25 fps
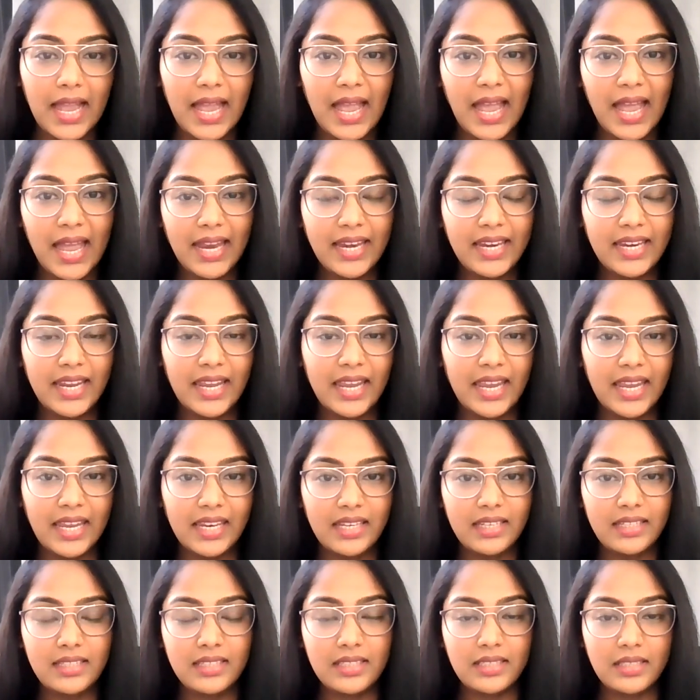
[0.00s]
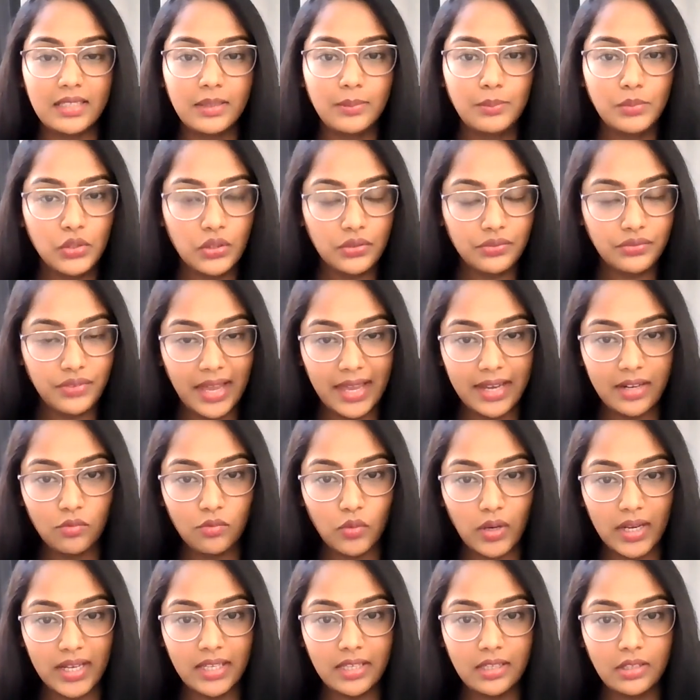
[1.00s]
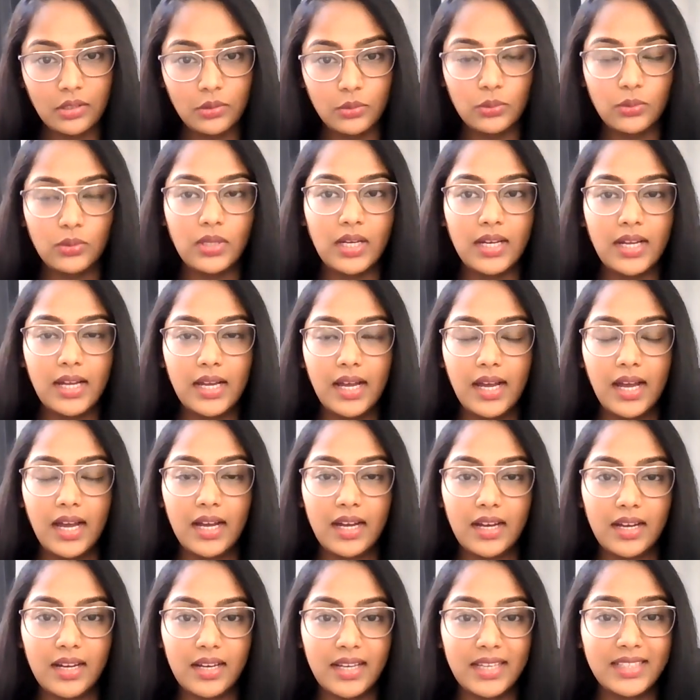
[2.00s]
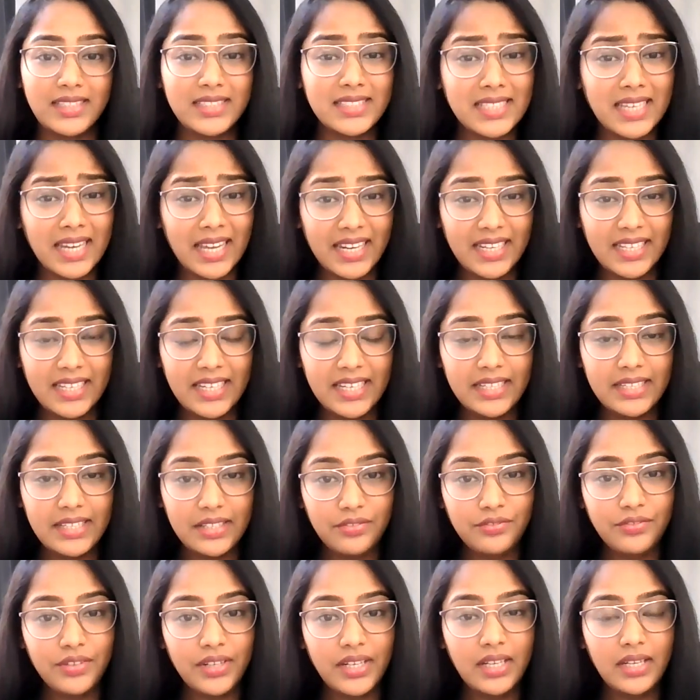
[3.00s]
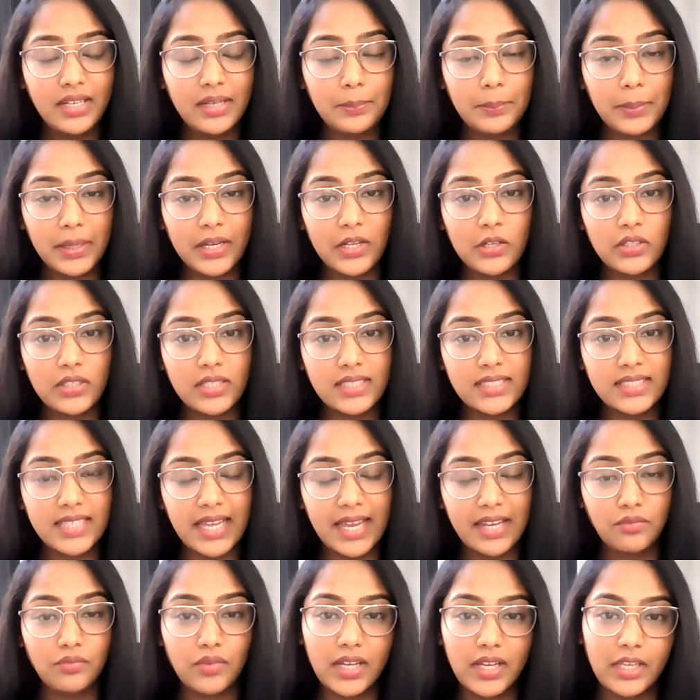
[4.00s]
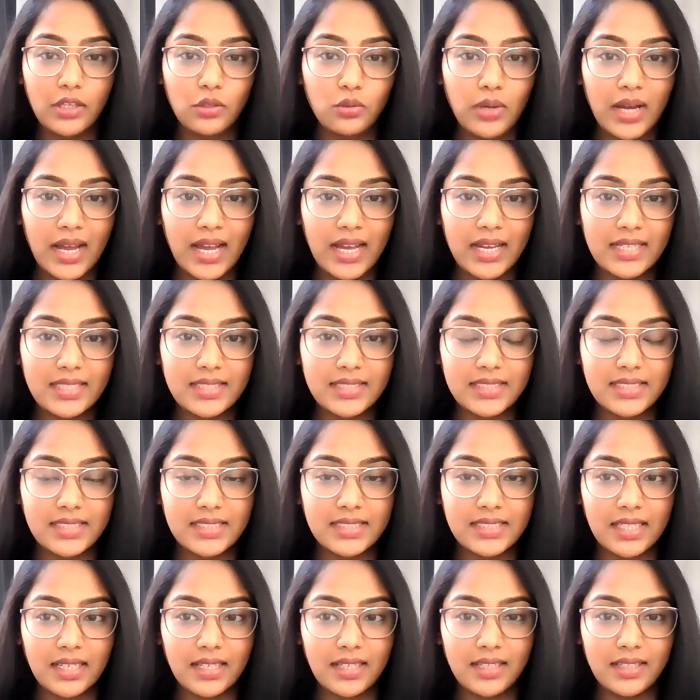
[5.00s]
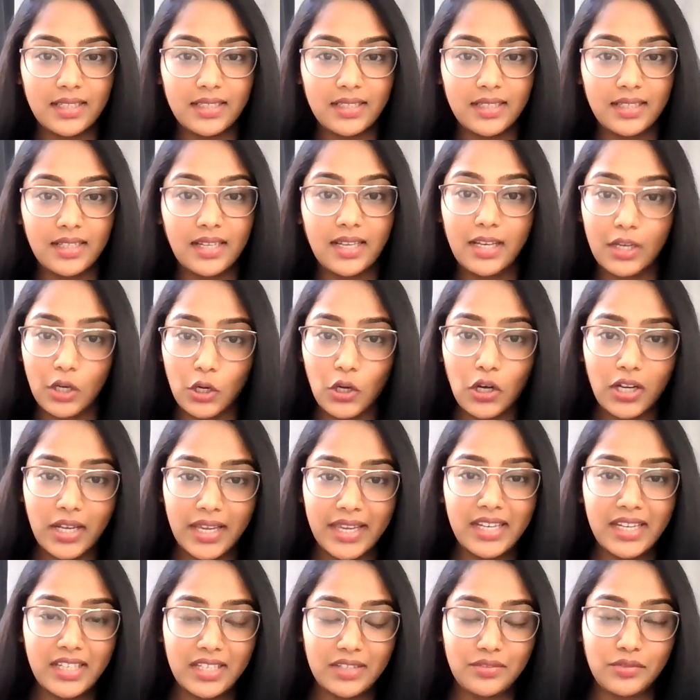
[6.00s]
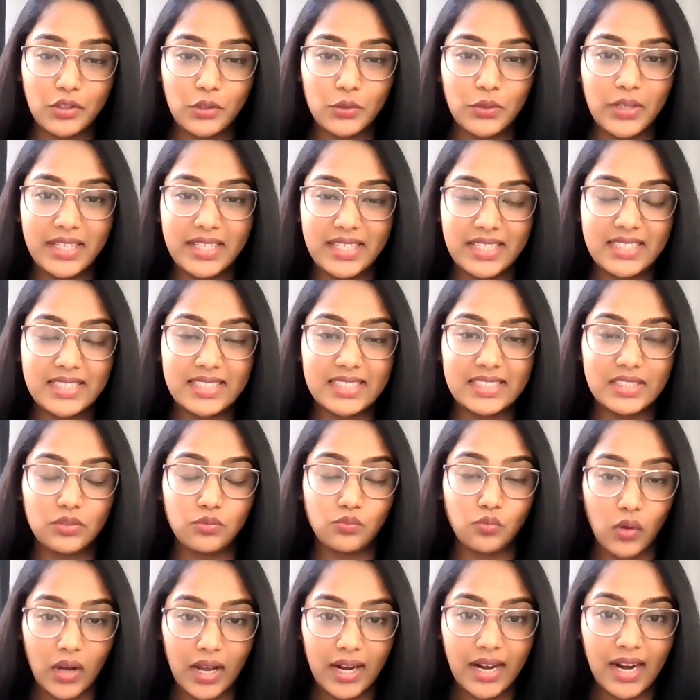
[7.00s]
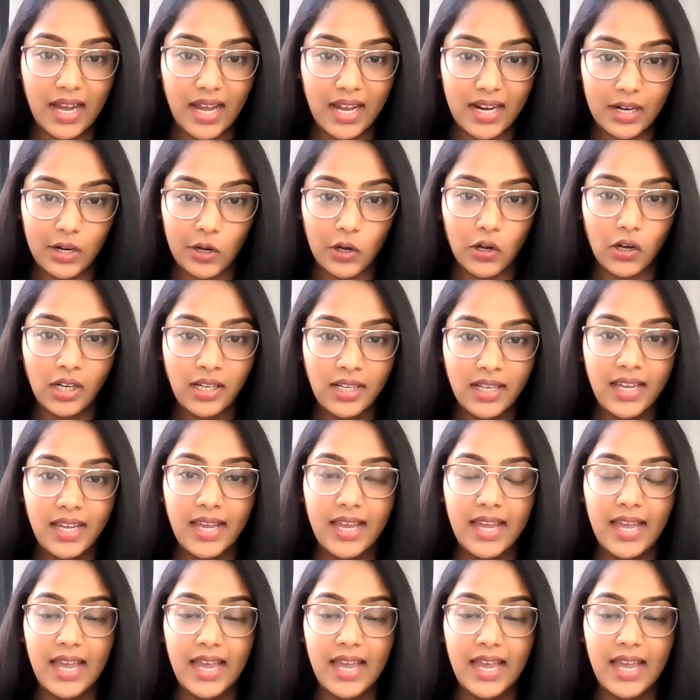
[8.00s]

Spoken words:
And in terms of NYU, it's slightly different because NYU has a long interview. It is 1 hour long,